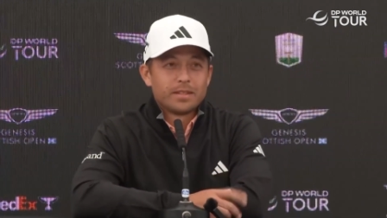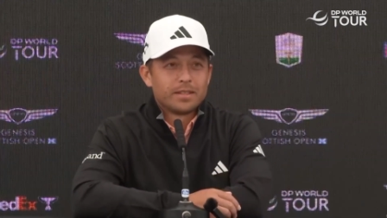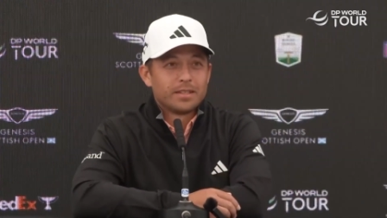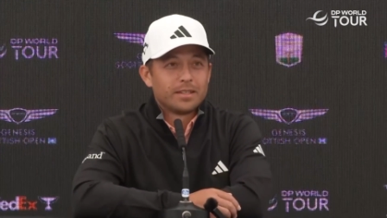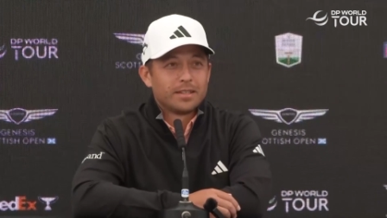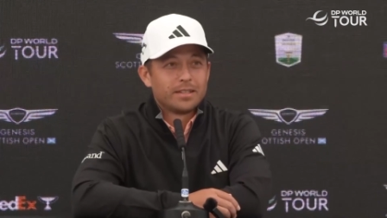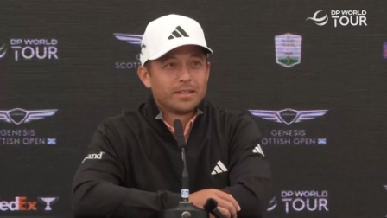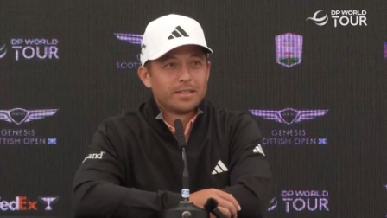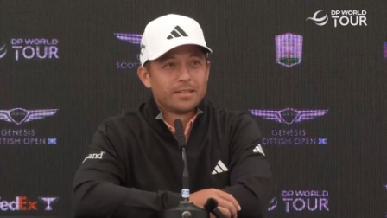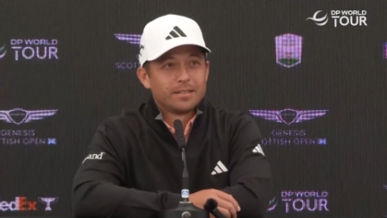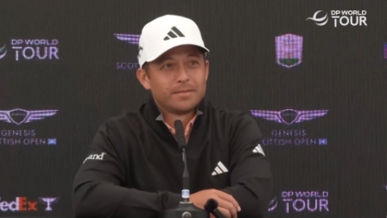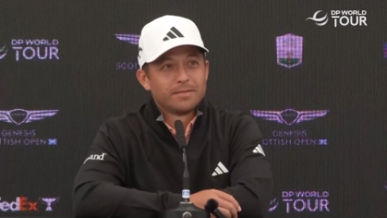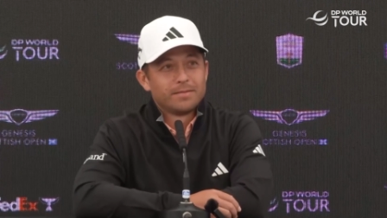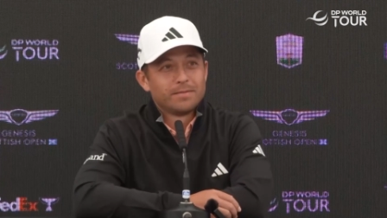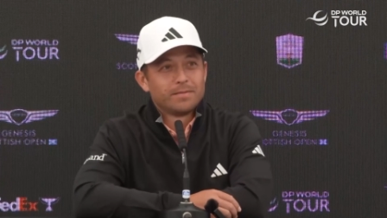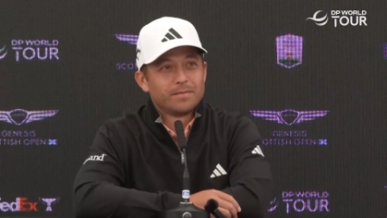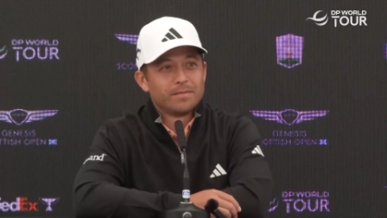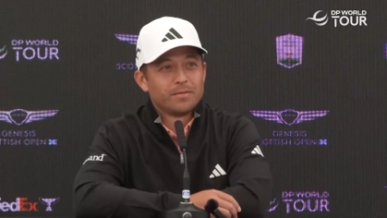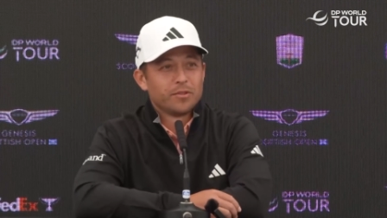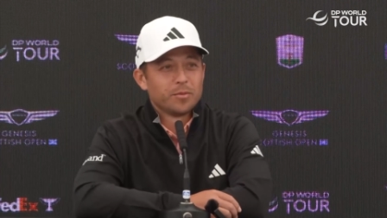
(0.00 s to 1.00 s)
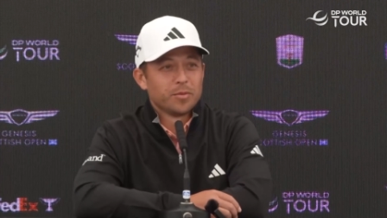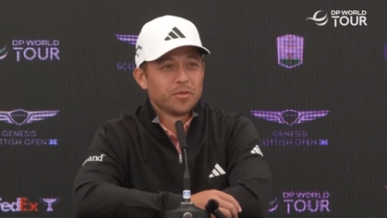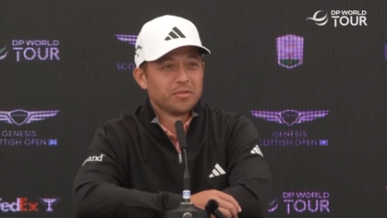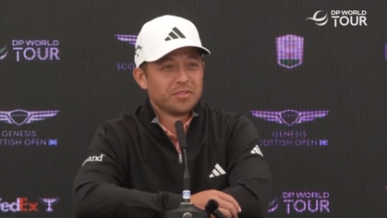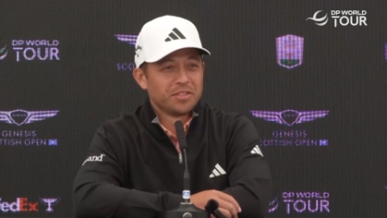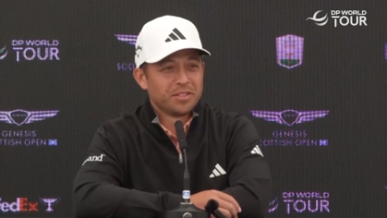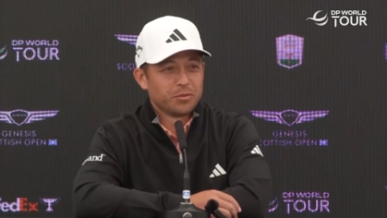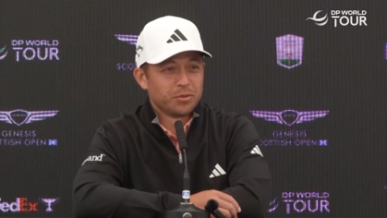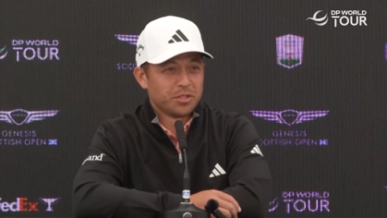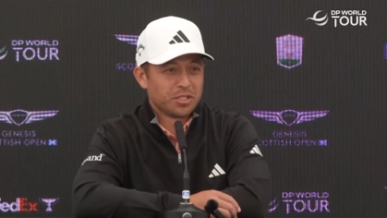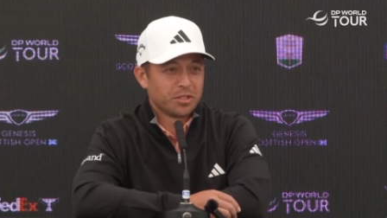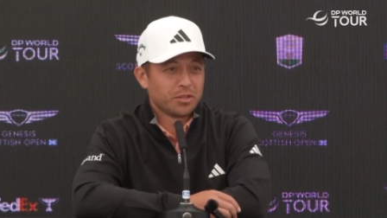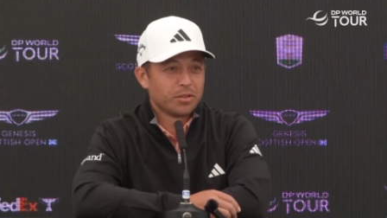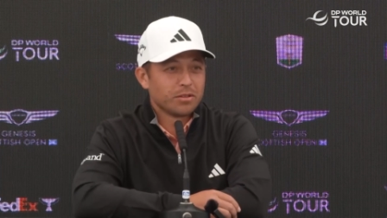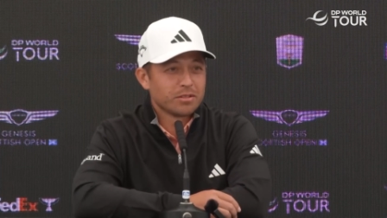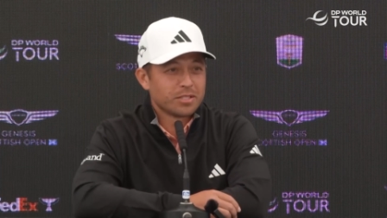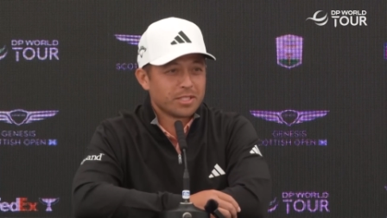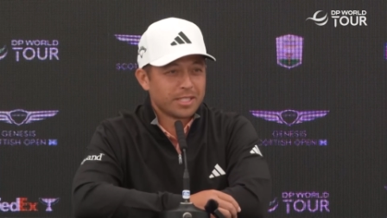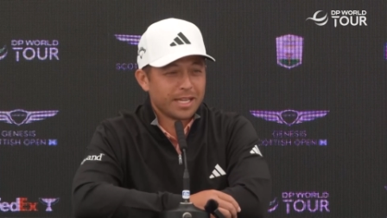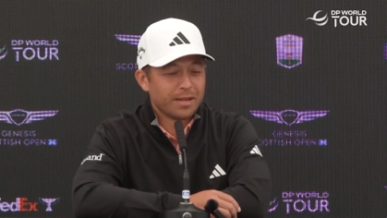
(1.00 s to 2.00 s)
Uh, from a re-
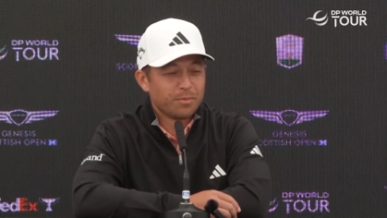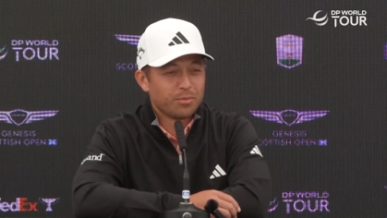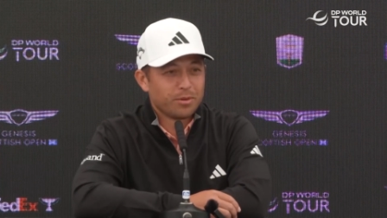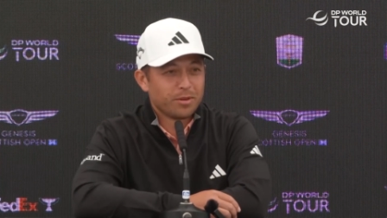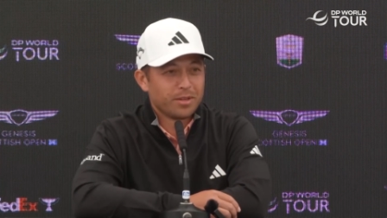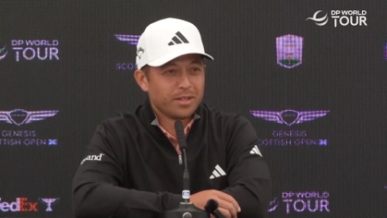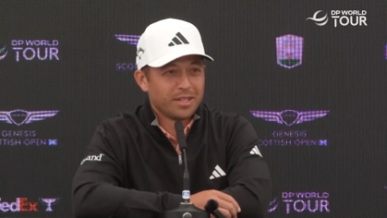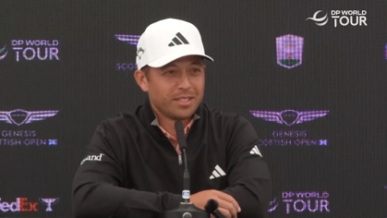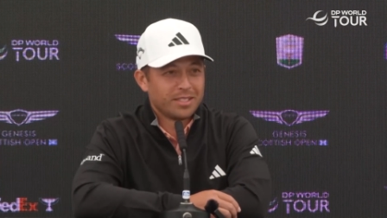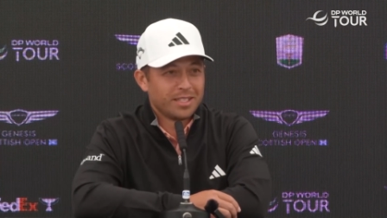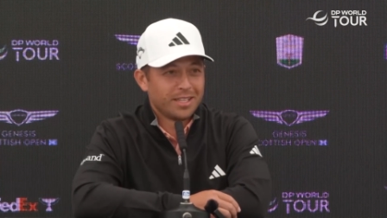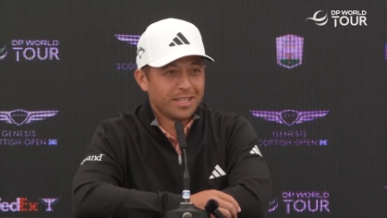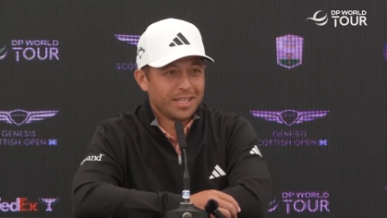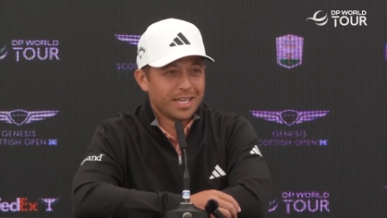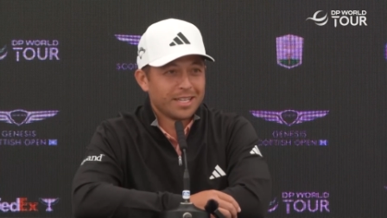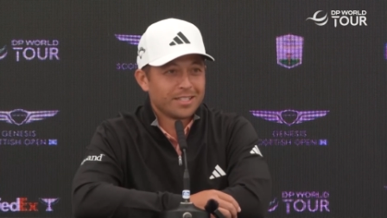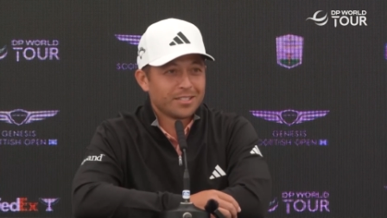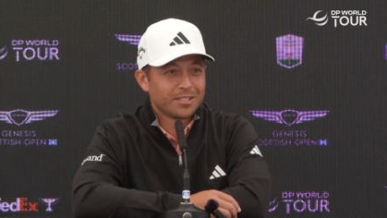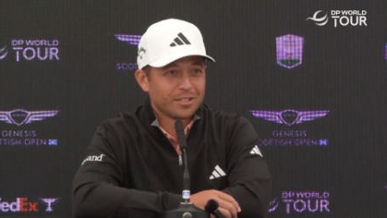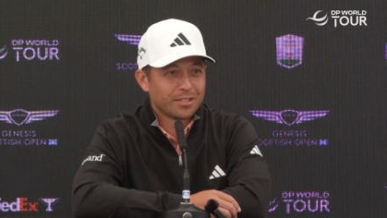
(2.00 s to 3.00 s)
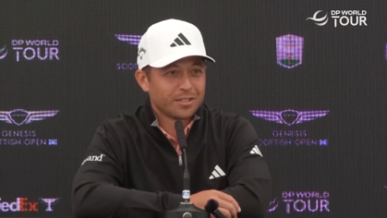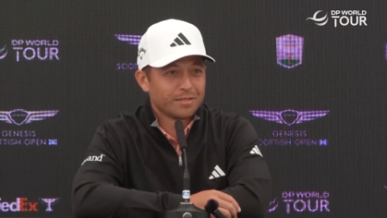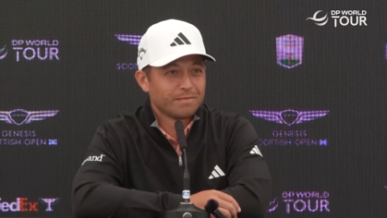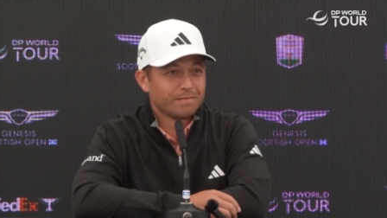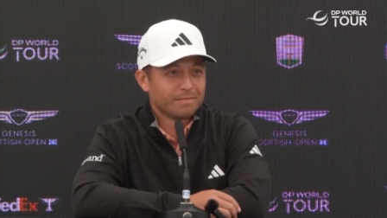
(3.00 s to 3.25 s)
result standpoint, I'd say yes.